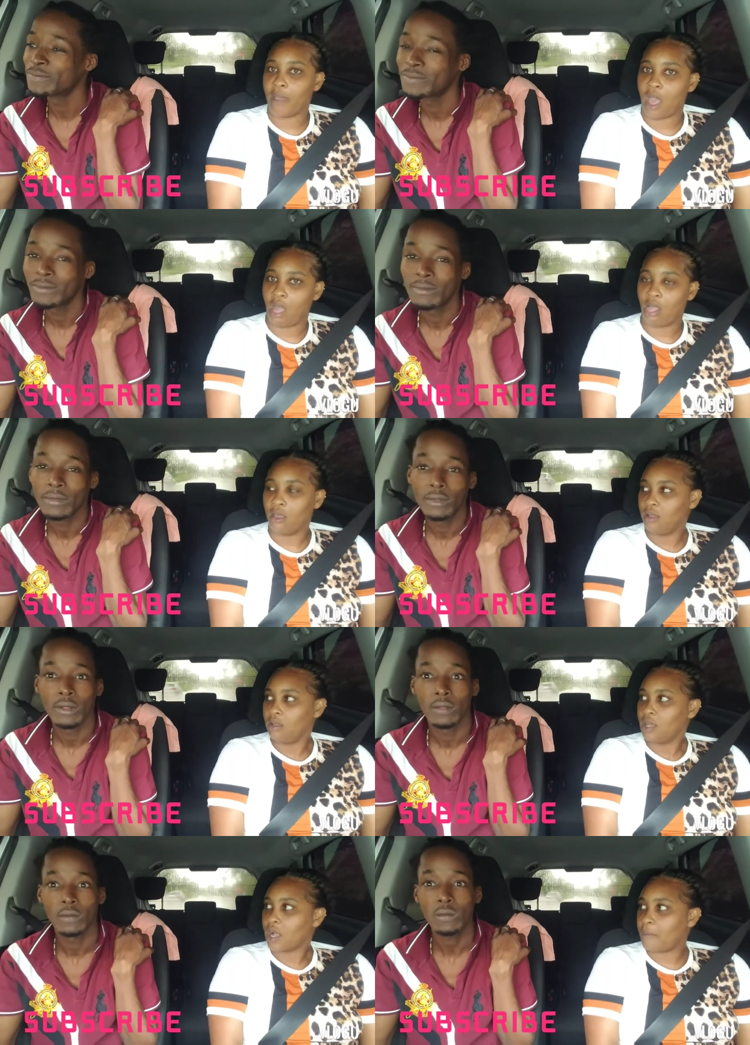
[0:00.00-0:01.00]
Speaker 1: man.
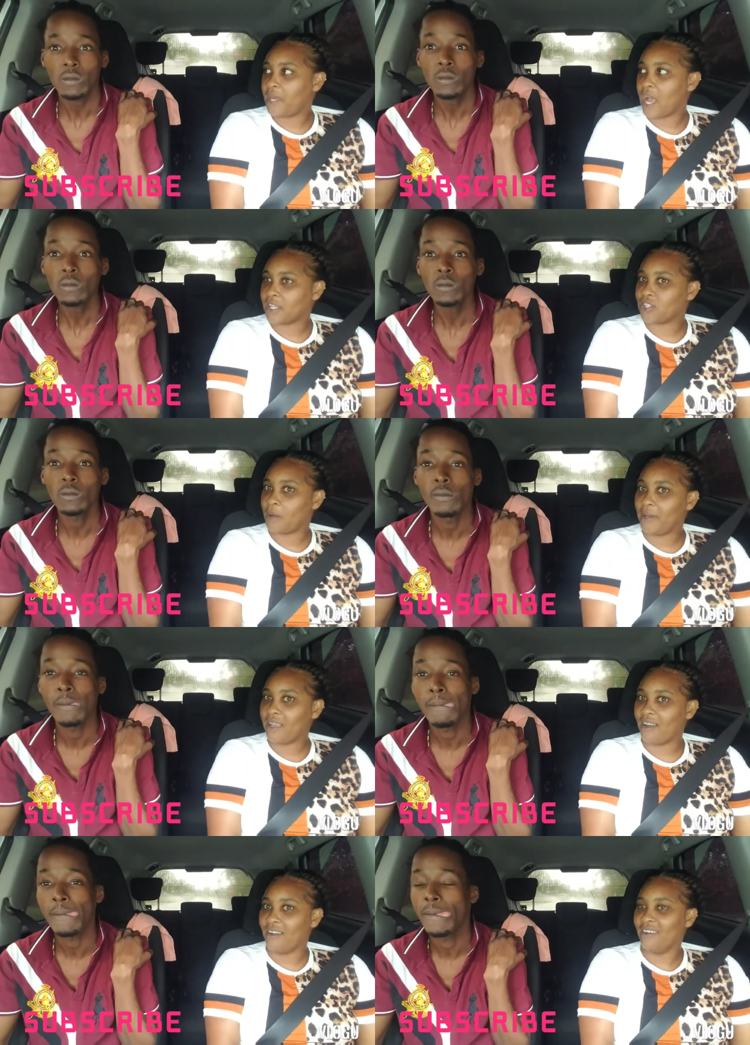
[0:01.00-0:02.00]
Cause I'm not trouble
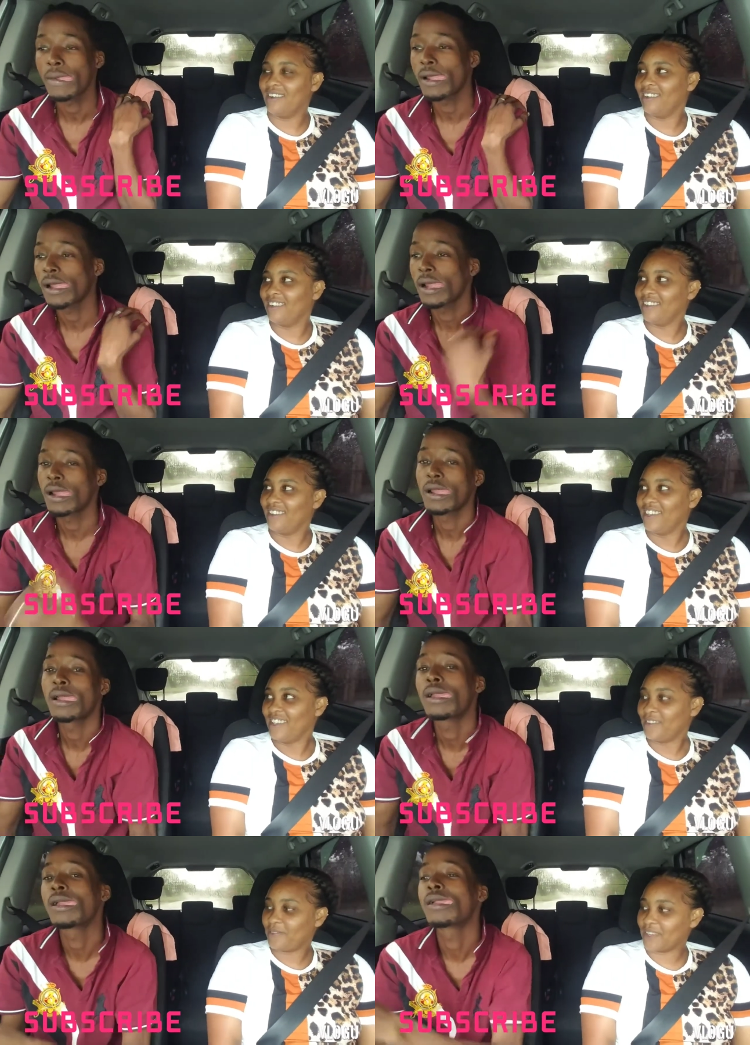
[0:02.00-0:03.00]
yo.
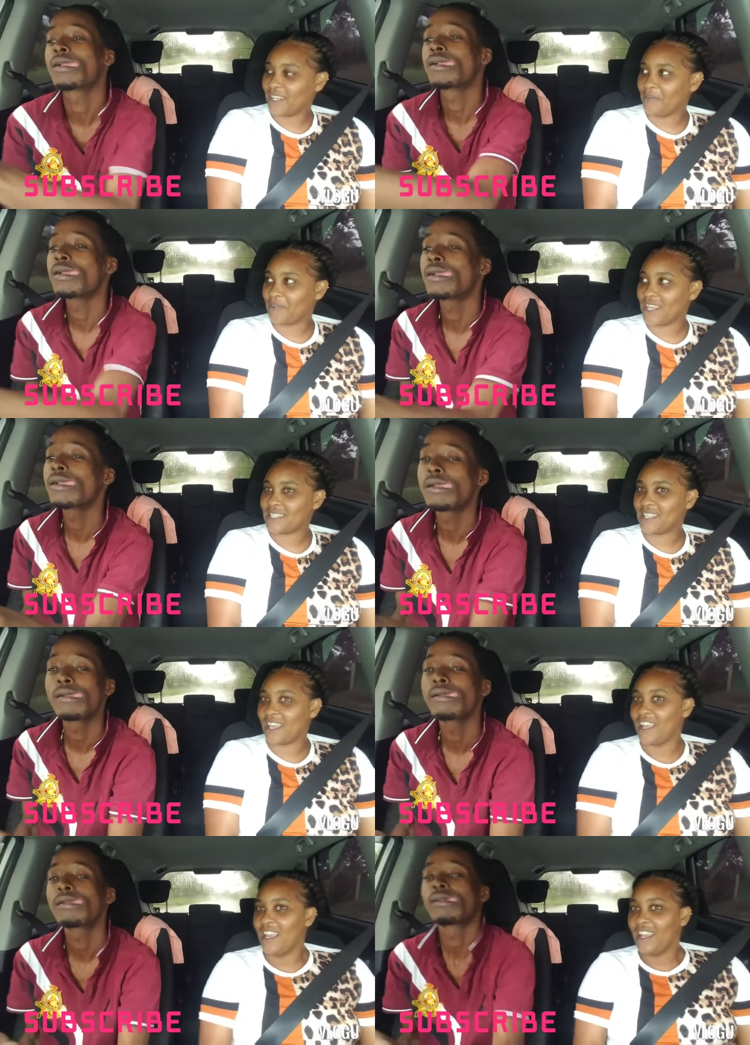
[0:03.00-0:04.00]
Friggin' feisty.